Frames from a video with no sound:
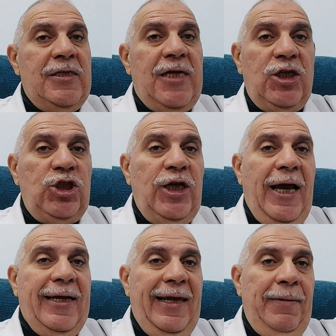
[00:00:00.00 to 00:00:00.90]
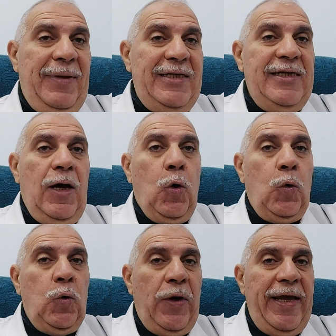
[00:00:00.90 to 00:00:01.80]
such as chlamydia,
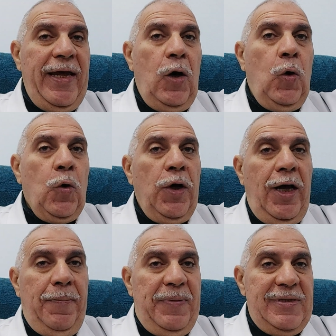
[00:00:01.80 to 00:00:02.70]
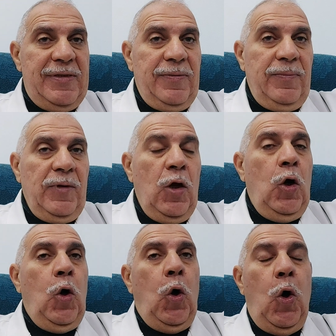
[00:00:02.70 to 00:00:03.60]
gonorrhea, or herpes.
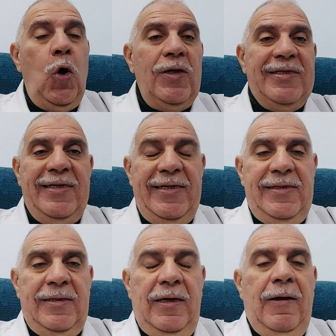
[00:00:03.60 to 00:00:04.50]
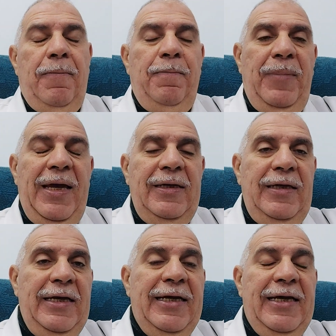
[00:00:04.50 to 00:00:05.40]
All these
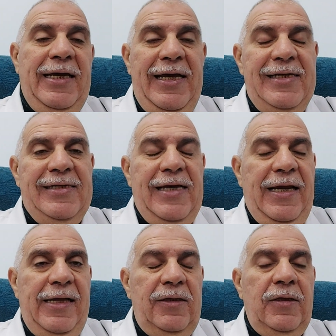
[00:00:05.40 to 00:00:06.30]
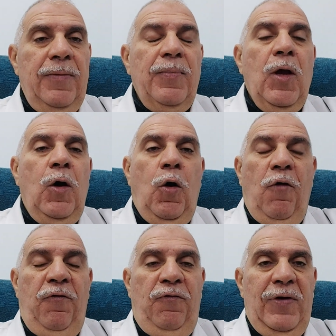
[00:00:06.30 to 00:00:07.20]
may increase the rate
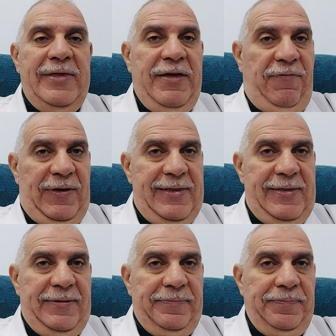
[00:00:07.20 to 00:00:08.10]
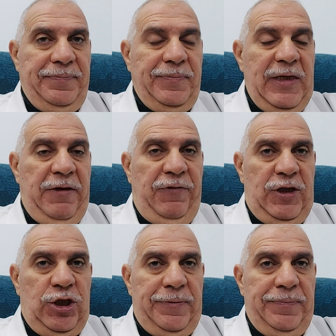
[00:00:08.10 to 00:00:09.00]
of syphilis
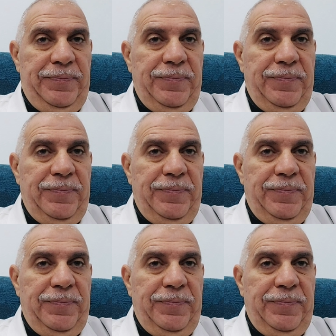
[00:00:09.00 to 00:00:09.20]
infection.